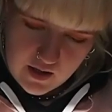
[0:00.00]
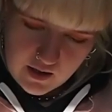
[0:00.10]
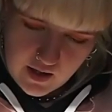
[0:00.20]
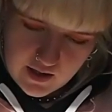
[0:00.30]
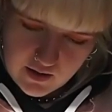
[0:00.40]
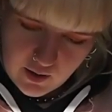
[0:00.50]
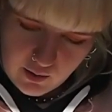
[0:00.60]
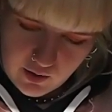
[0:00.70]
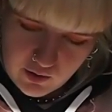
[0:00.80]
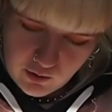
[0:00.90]
Okay, so I'm
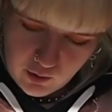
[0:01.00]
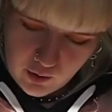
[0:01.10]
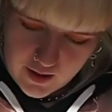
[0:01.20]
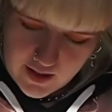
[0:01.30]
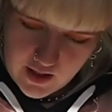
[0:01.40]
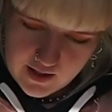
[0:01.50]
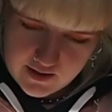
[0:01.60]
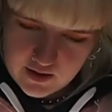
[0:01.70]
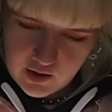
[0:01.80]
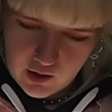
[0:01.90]
going to draw a
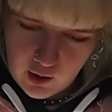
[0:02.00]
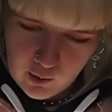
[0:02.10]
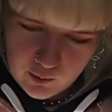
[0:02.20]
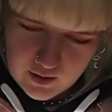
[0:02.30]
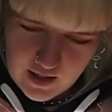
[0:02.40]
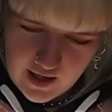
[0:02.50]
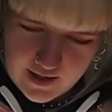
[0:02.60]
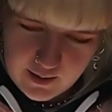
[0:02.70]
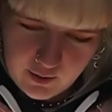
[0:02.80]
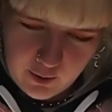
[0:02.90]
nice gold
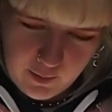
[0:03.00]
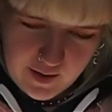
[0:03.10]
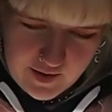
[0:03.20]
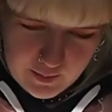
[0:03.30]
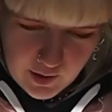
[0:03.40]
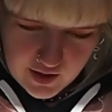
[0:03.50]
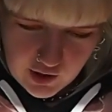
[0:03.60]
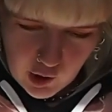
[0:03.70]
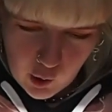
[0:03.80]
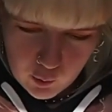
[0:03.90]
line. I'm going to make this my
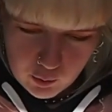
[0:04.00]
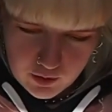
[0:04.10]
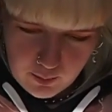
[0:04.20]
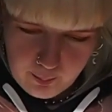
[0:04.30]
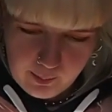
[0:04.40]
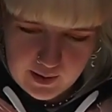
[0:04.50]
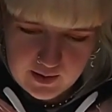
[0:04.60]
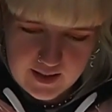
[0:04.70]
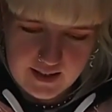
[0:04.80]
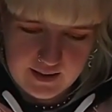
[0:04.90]
gold
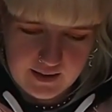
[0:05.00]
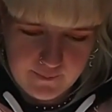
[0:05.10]
building.